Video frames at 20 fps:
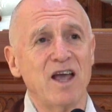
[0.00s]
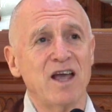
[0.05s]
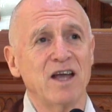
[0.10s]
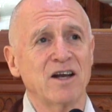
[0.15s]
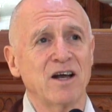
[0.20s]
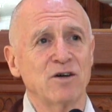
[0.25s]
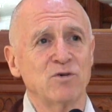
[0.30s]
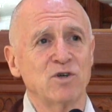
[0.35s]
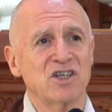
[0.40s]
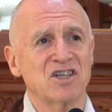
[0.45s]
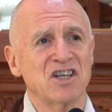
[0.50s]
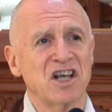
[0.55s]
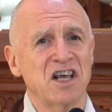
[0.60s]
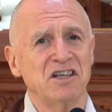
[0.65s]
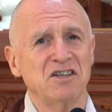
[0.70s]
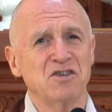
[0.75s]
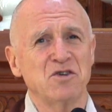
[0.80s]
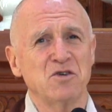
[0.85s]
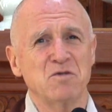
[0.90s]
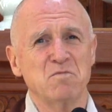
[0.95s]
and I was
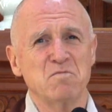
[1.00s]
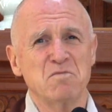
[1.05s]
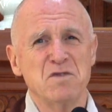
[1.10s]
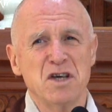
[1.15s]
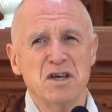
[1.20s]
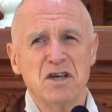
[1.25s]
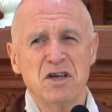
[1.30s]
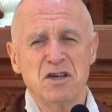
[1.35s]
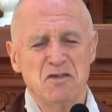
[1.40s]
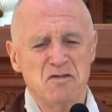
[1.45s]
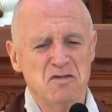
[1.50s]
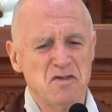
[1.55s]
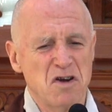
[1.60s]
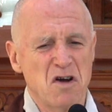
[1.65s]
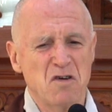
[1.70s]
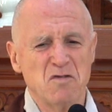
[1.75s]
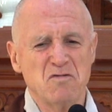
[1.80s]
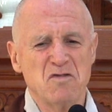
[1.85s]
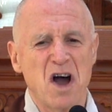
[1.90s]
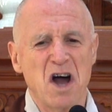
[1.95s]
saying to him,
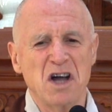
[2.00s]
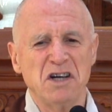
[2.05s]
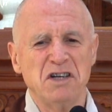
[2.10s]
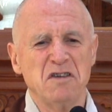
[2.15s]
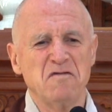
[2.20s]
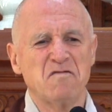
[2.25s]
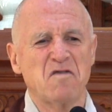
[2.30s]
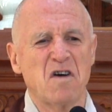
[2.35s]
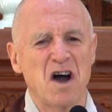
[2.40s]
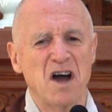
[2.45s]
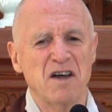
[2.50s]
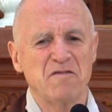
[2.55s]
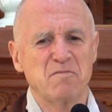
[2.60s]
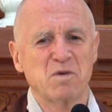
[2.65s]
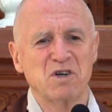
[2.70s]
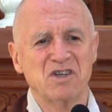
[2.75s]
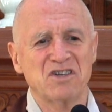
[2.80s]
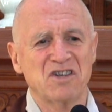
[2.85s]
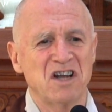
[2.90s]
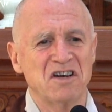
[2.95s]

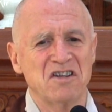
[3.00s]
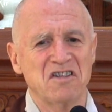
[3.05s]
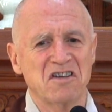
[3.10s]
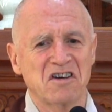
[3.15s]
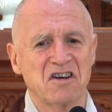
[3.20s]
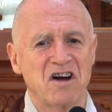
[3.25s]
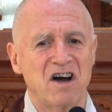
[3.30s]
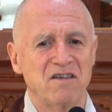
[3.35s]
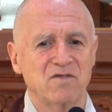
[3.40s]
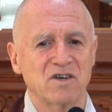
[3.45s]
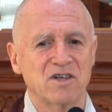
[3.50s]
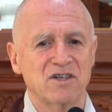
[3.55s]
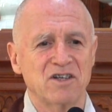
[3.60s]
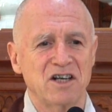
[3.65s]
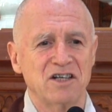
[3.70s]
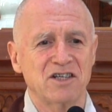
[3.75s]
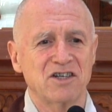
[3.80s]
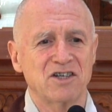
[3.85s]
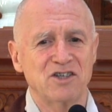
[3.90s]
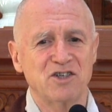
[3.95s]
95% of the
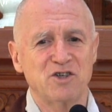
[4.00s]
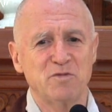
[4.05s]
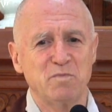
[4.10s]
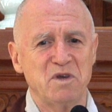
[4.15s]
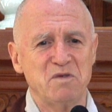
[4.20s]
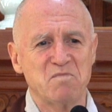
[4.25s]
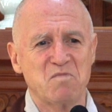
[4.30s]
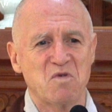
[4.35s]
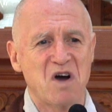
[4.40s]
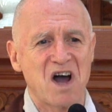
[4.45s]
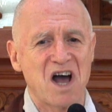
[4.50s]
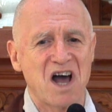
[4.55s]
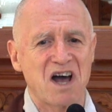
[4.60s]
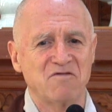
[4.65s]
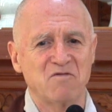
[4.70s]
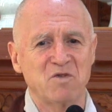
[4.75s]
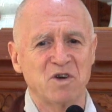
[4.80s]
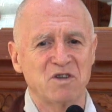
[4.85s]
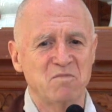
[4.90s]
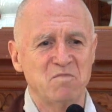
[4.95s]
conversations people
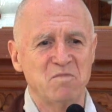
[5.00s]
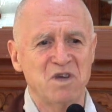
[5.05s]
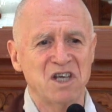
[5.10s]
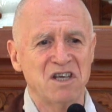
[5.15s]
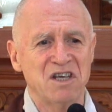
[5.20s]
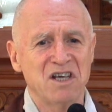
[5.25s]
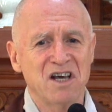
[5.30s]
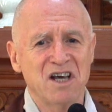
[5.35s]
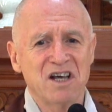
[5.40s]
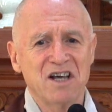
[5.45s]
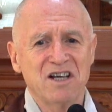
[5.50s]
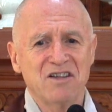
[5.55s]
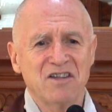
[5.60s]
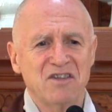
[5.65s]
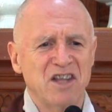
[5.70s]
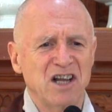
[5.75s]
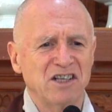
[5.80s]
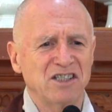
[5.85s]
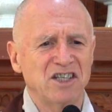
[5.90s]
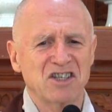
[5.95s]
have with me,
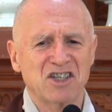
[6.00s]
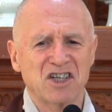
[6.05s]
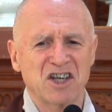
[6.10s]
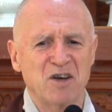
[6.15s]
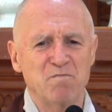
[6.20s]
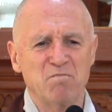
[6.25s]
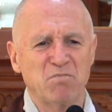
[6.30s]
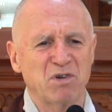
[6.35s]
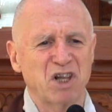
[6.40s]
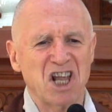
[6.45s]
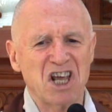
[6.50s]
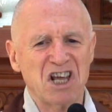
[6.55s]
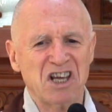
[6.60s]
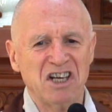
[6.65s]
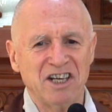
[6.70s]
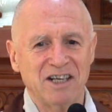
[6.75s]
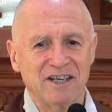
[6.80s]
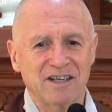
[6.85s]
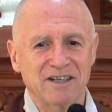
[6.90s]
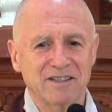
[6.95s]
they're just
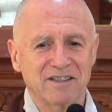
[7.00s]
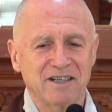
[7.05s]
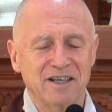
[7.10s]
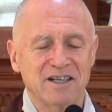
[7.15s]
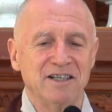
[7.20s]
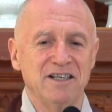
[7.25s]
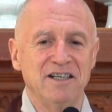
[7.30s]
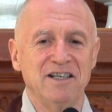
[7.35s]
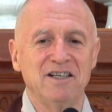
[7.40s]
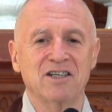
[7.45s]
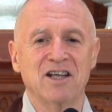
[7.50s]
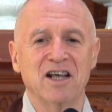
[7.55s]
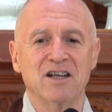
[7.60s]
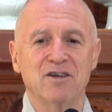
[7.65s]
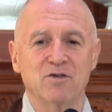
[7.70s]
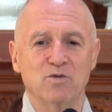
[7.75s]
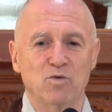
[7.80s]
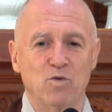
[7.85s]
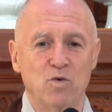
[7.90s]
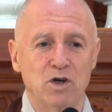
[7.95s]
complaining. And he
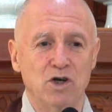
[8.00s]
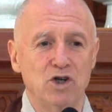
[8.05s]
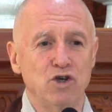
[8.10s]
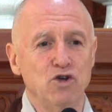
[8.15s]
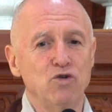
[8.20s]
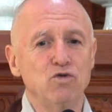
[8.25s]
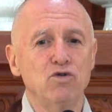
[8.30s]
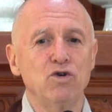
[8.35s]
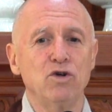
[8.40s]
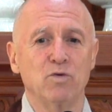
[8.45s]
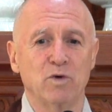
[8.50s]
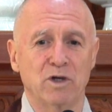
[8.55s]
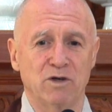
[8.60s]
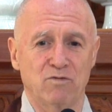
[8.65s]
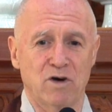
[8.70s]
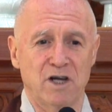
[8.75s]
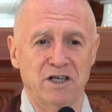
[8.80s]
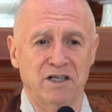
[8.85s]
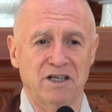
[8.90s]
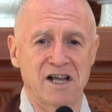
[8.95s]
said, what are you doing
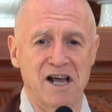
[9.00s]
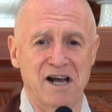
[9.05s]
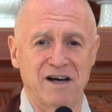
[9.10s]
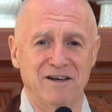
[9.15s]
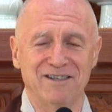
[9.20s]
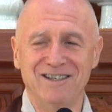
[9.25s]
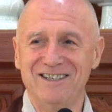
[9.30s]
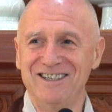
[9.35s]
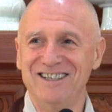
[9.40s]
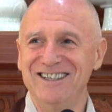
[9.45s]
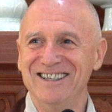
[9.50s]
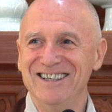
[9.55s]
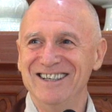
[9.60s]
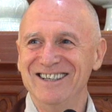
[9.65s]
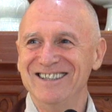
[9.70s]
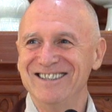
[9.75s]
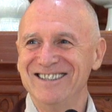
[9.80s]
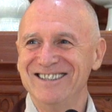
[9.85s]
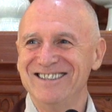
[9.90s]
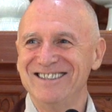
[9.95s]
right now?
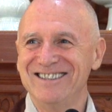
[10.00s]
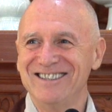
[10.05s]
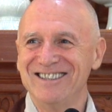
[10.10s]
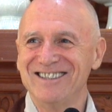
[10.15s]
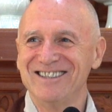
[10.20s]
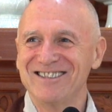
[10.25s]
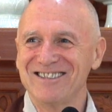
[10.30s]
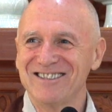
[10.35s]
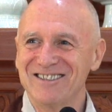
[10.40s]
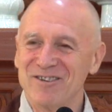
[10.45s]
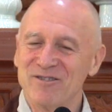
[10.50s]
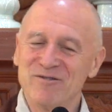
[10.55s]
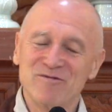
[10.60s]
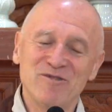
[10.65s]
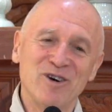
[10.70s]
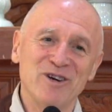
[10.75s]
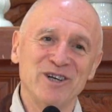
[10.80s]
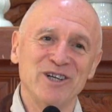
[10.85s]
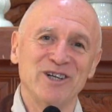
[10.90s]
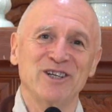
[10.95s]
So
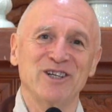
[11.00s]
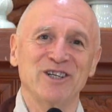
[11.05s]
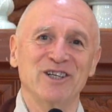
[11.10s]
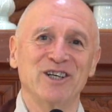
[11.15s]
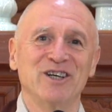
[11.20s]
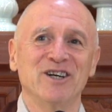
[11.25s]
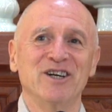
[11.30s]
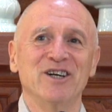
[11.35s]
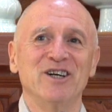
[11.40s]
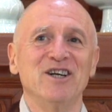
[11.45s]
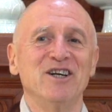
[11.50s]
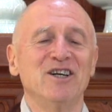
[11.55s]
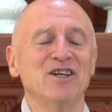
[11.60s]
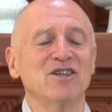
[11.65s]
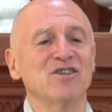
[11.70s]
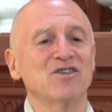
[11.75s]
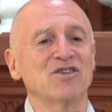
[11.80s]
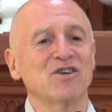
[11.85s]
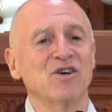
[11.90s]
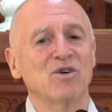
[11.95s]
very clear.
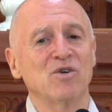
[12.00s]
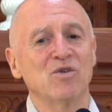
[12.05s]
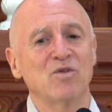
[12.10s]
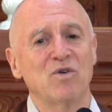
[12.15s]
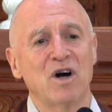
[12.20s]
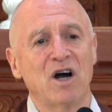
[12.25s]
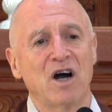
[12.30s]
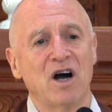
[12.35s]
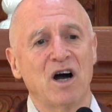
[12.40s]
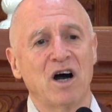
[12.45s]
So